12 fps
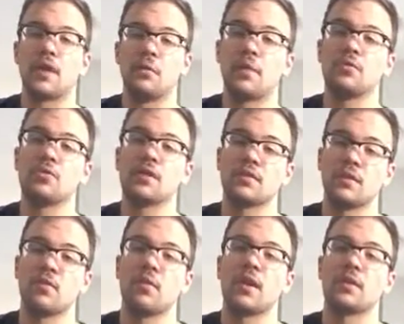What I'm doing is
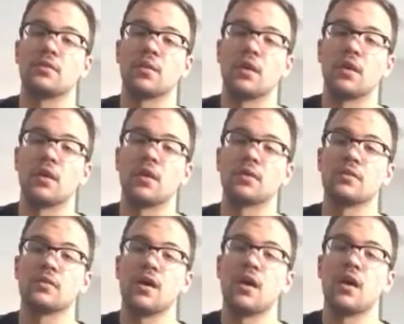I'm going
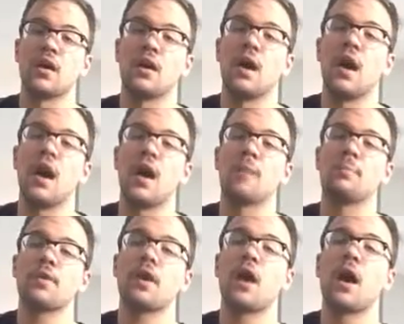da-da-da, up,
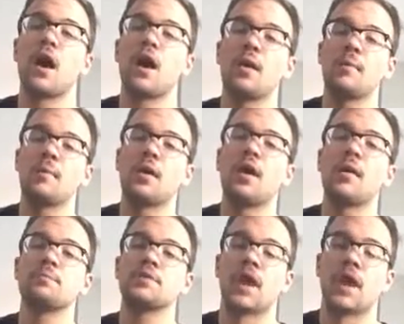up,
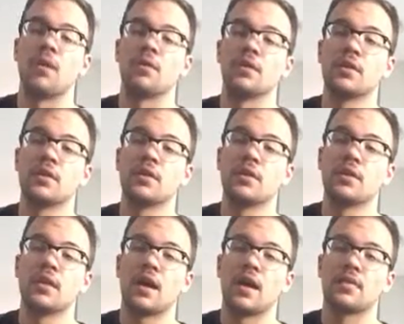up,
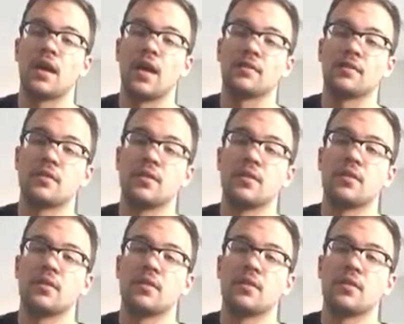down. And that's